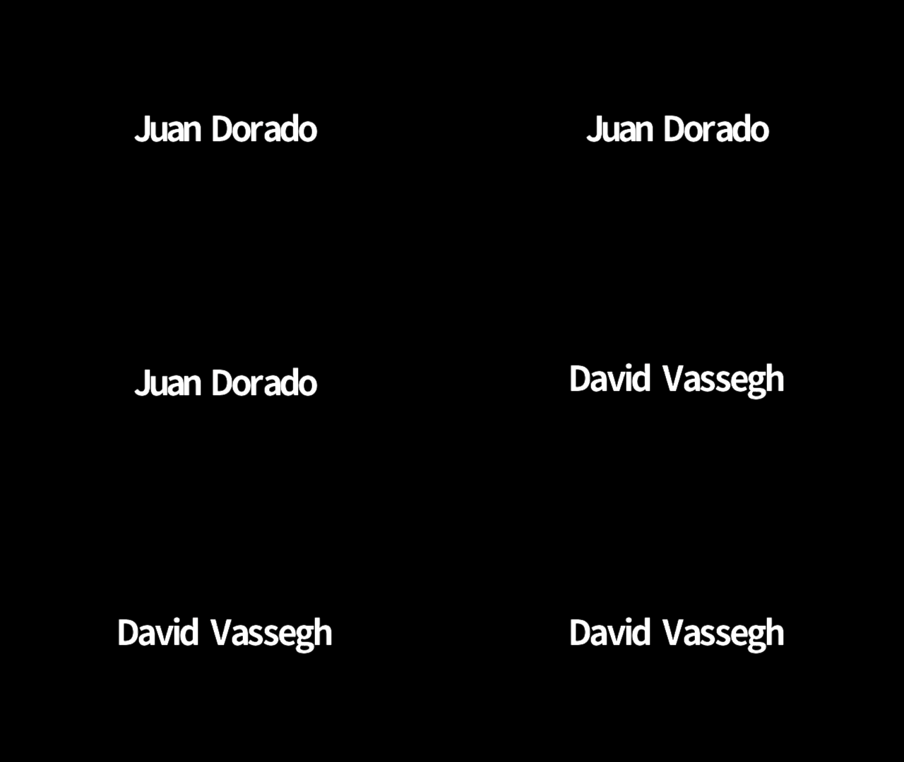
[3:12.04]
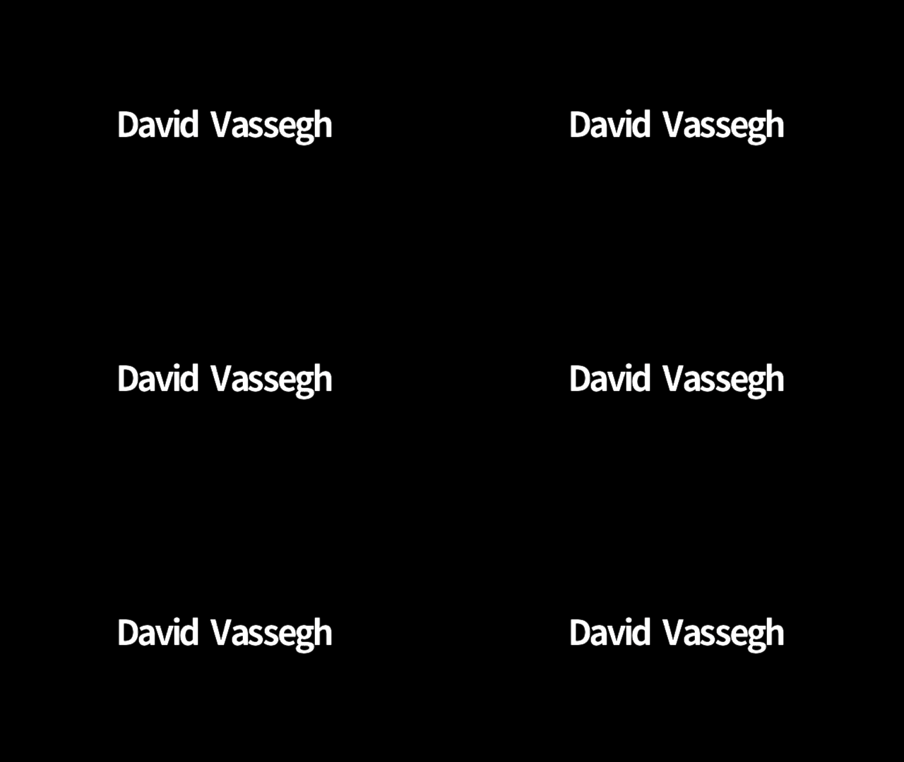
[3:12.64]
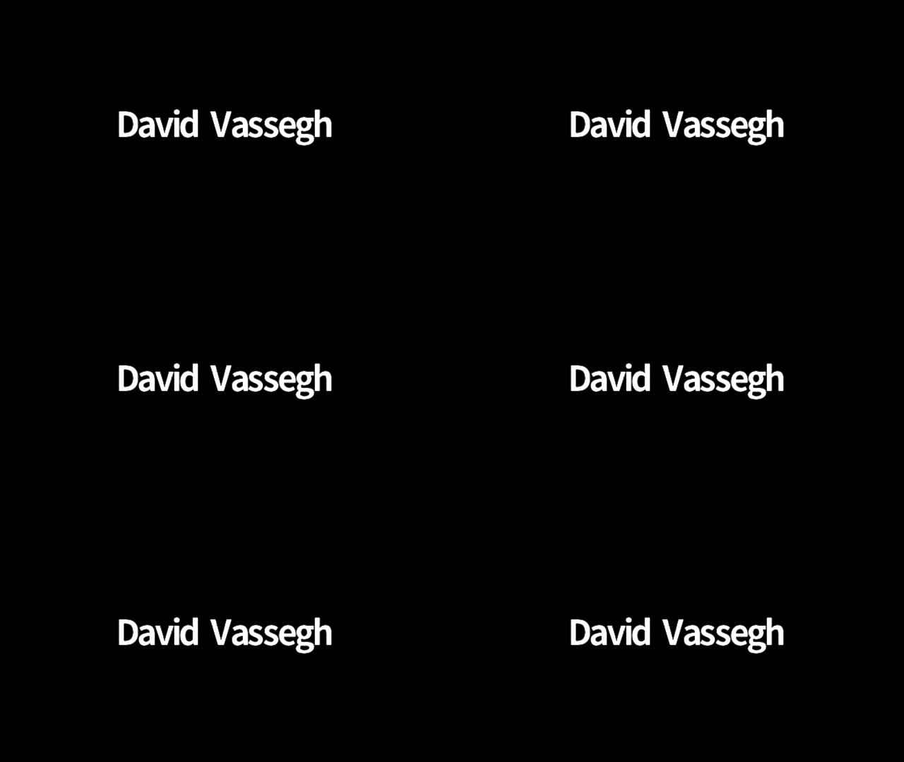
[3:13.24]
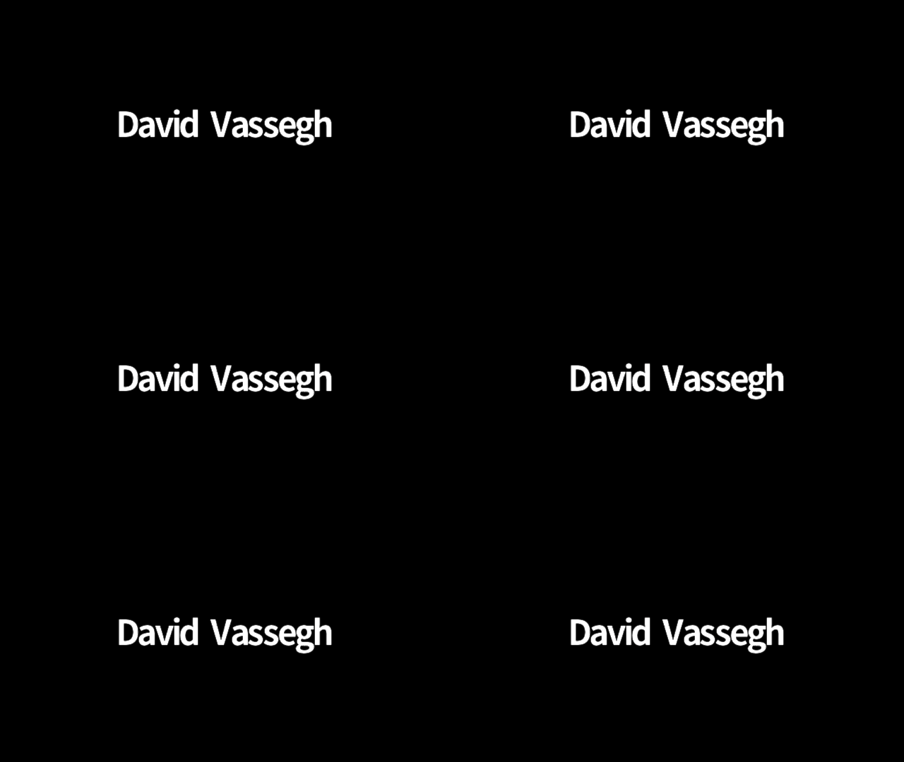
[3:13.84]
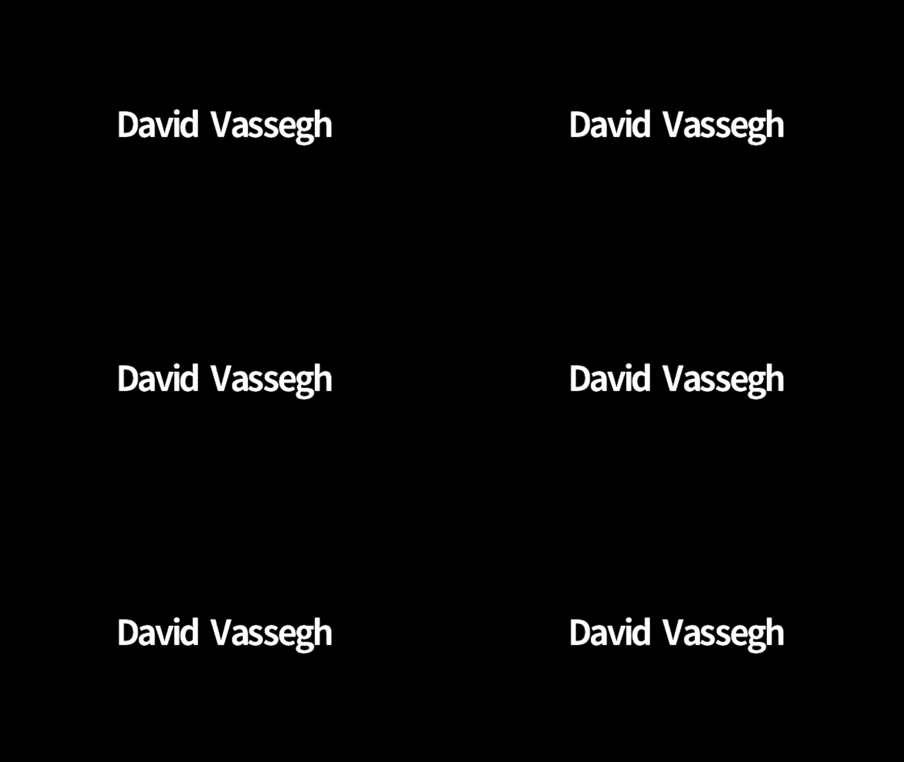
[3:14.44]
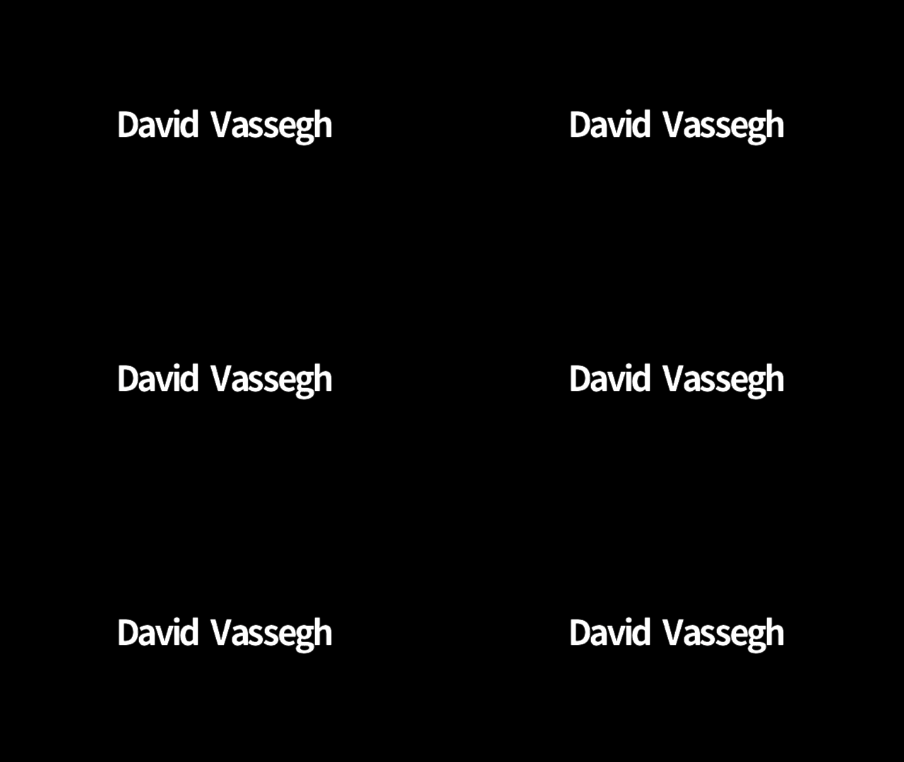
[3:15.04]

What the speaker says: No face is visible, so there are no lips to read.